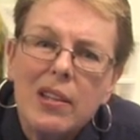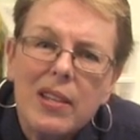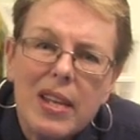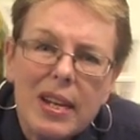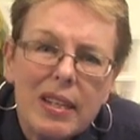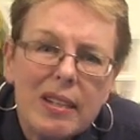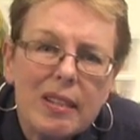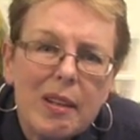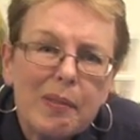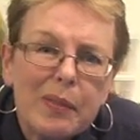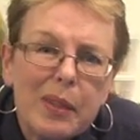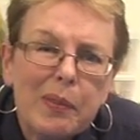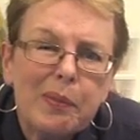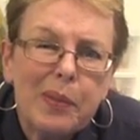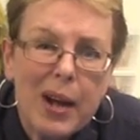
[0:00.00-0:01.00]
The
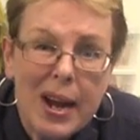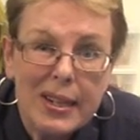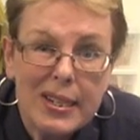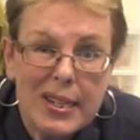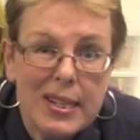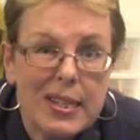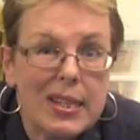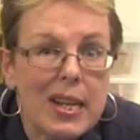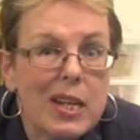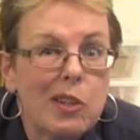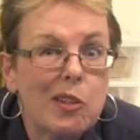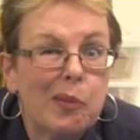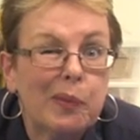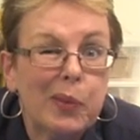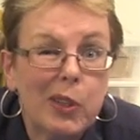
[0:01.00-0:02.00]
accepted practice is
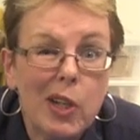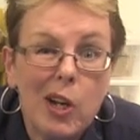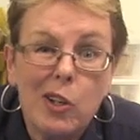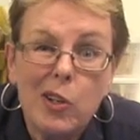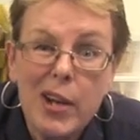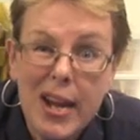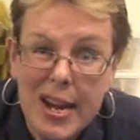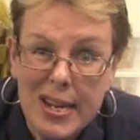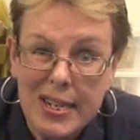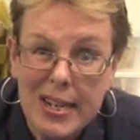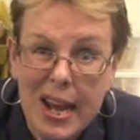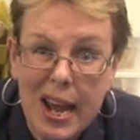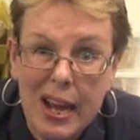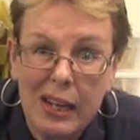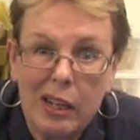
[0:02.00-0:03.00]
to put on your hand
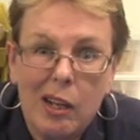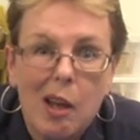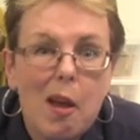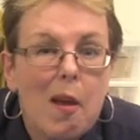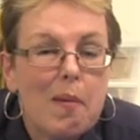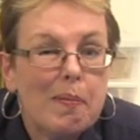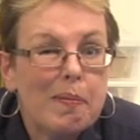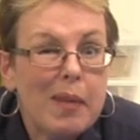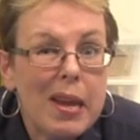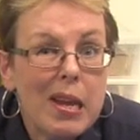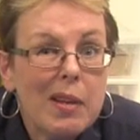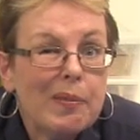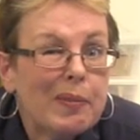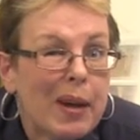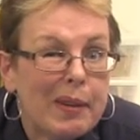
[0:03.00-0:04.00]
tag,
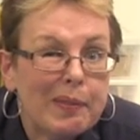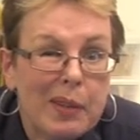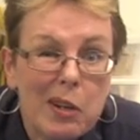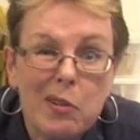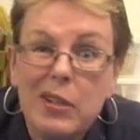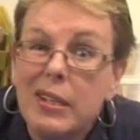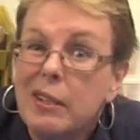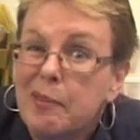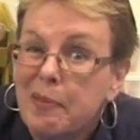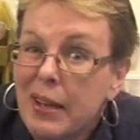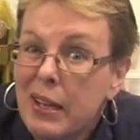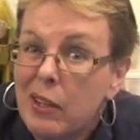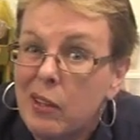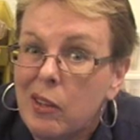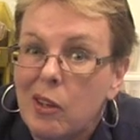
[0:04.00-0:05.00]
made by Mary
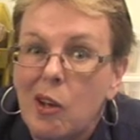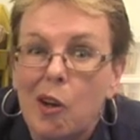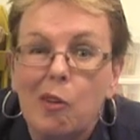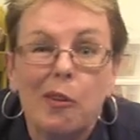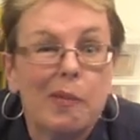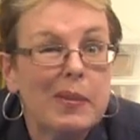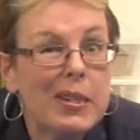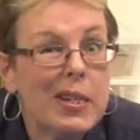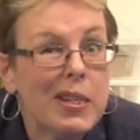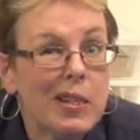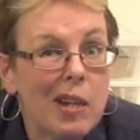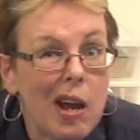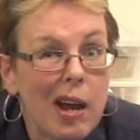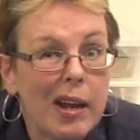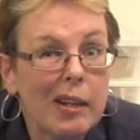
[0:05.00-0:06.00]
Smith from a
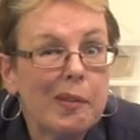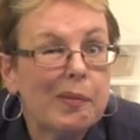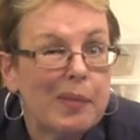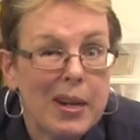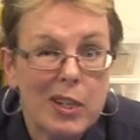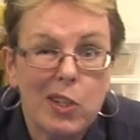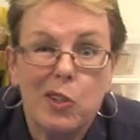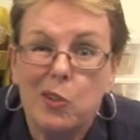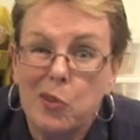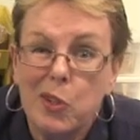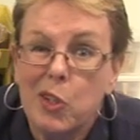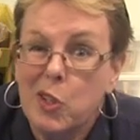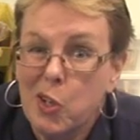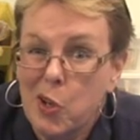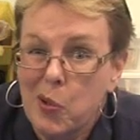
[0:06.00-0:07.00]
design by
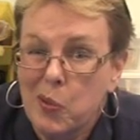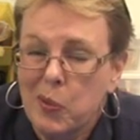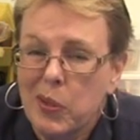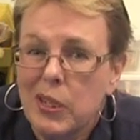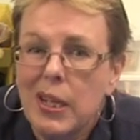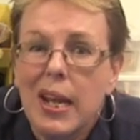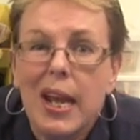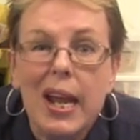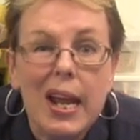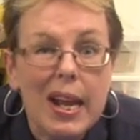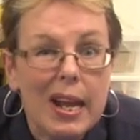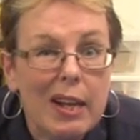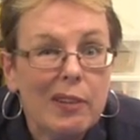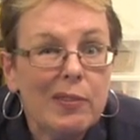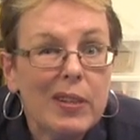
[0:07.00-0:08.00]
Susie Jones,
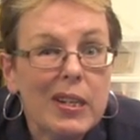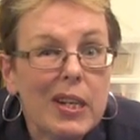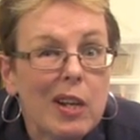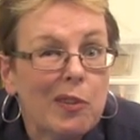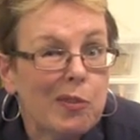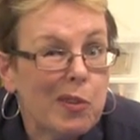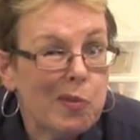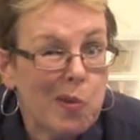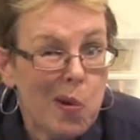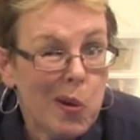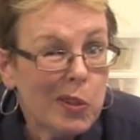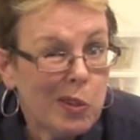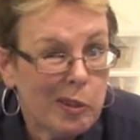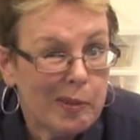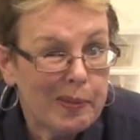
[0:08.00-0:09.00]
even if you've
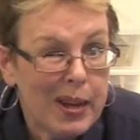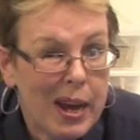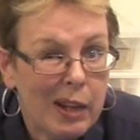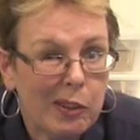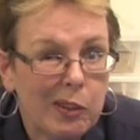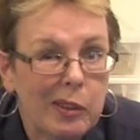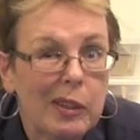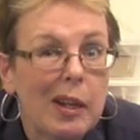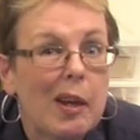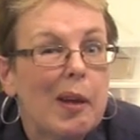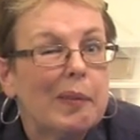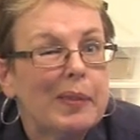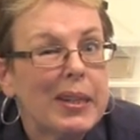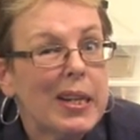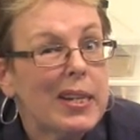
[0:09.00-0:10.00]
altered the pattern,
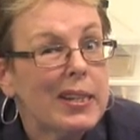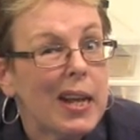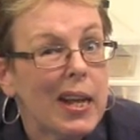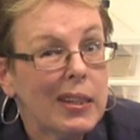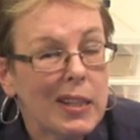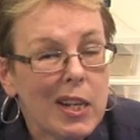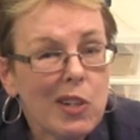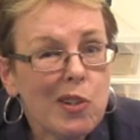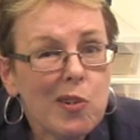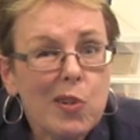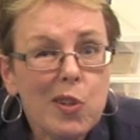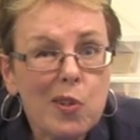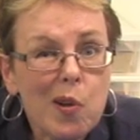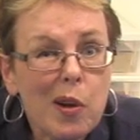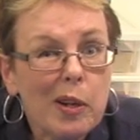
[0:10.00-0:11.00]
because unless you
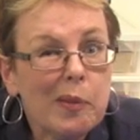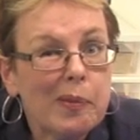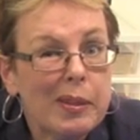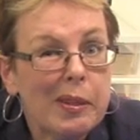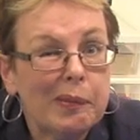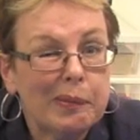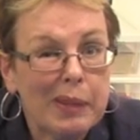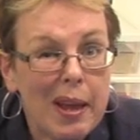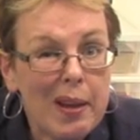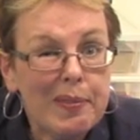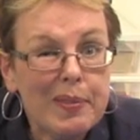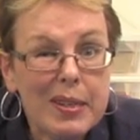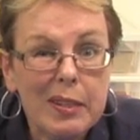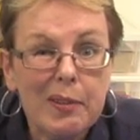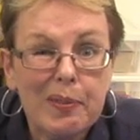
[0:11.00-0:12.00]
started with a blank
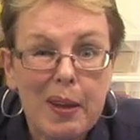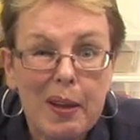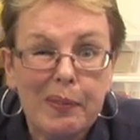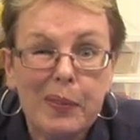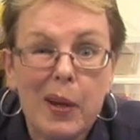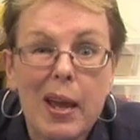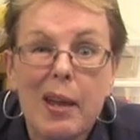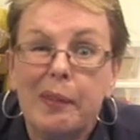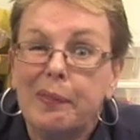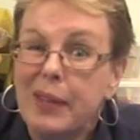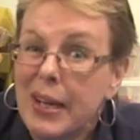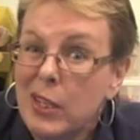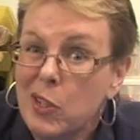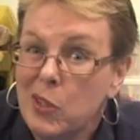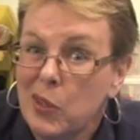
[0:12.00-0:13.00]
piece of paper and a
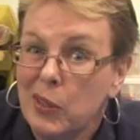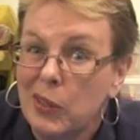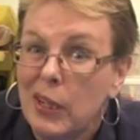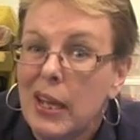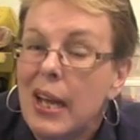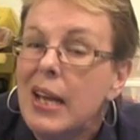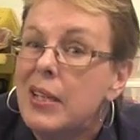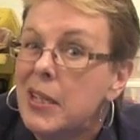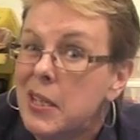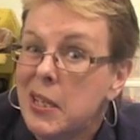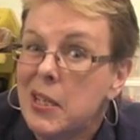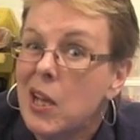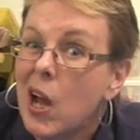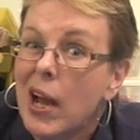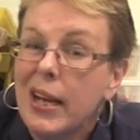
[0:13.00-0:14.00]
pencil, the
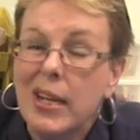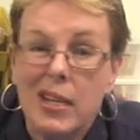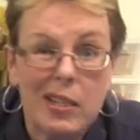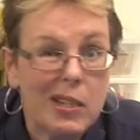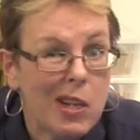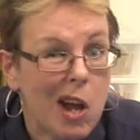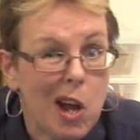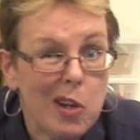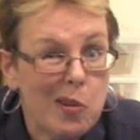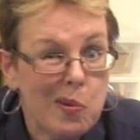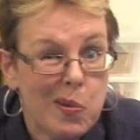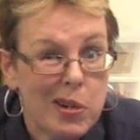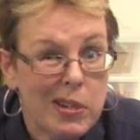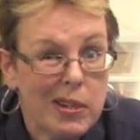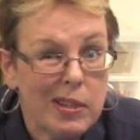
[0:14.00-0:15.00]
design is not
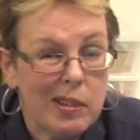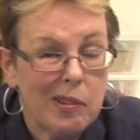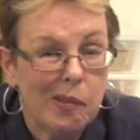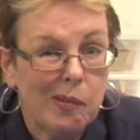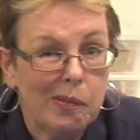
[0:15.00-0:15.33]
yours.